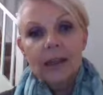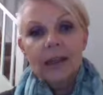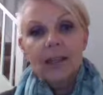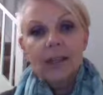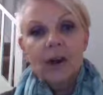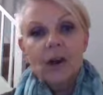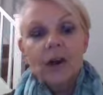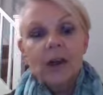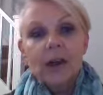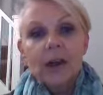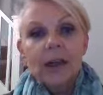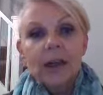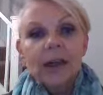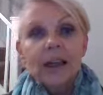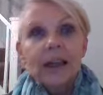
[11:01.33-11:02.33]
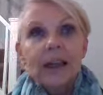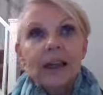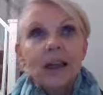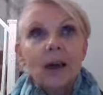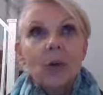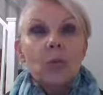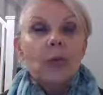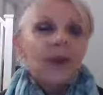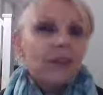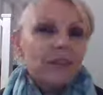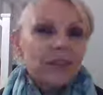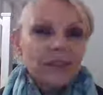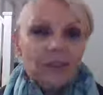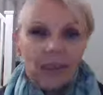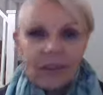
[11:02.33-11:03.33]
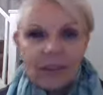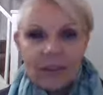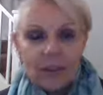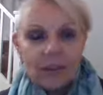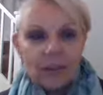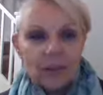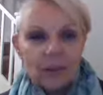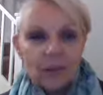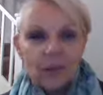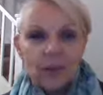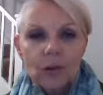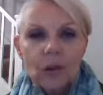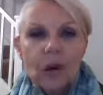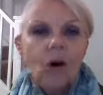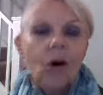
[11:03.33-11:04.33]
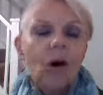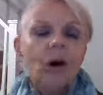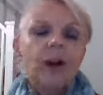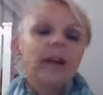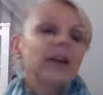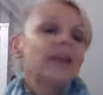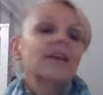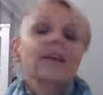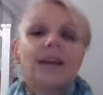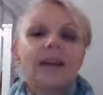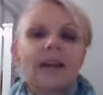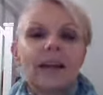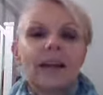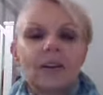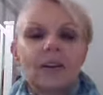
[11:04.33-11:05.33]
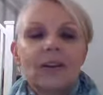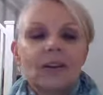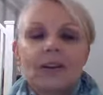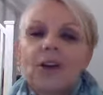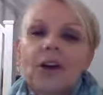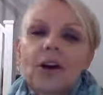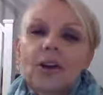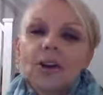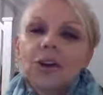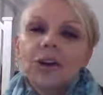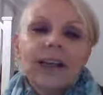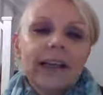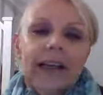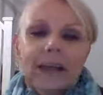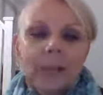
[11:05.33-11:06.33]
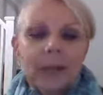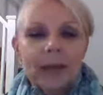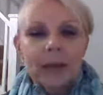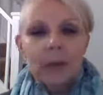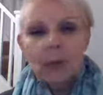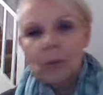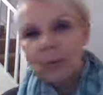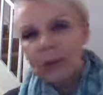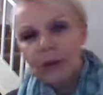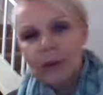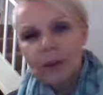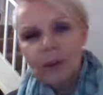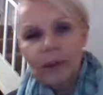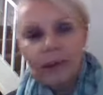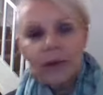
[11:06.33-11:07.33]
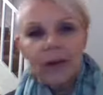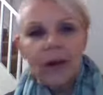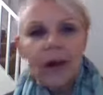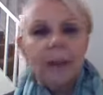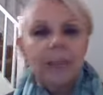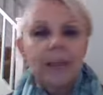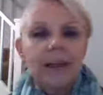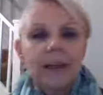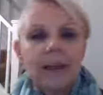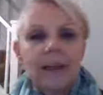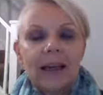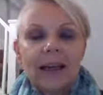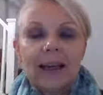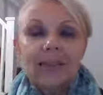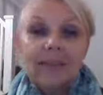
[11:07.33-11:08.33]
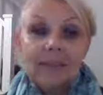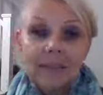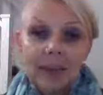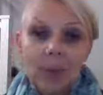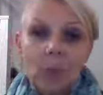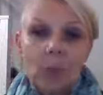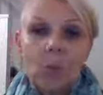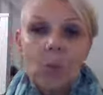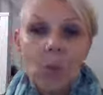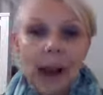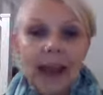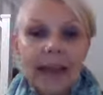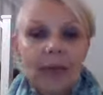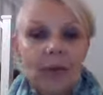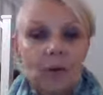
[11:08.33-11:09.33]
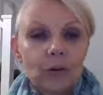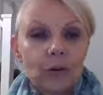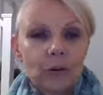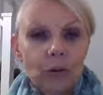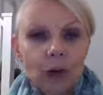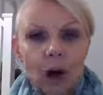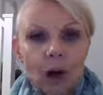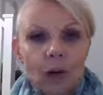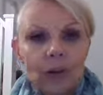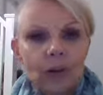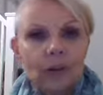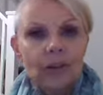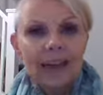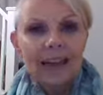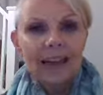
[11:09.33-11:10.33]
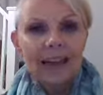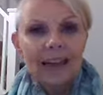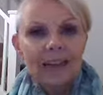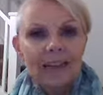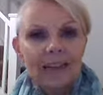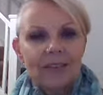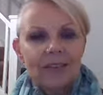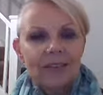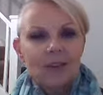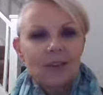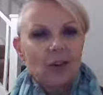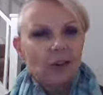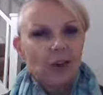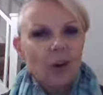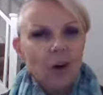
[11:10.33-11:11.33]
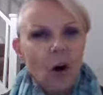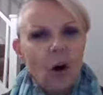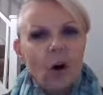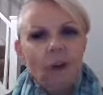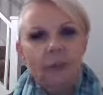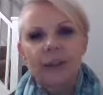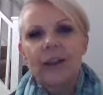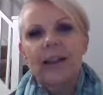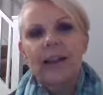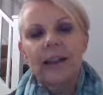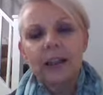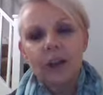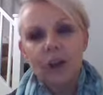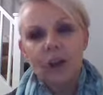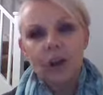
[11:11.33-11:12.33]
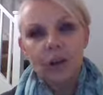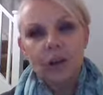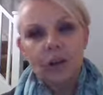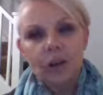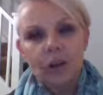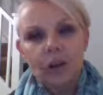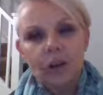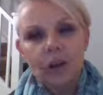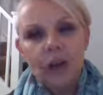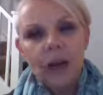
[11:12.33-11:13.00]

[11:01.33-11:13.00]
So, you know, whether it's anxiety or not, you know, you can label it one way or the other, but it, in some way, your child is not feeling good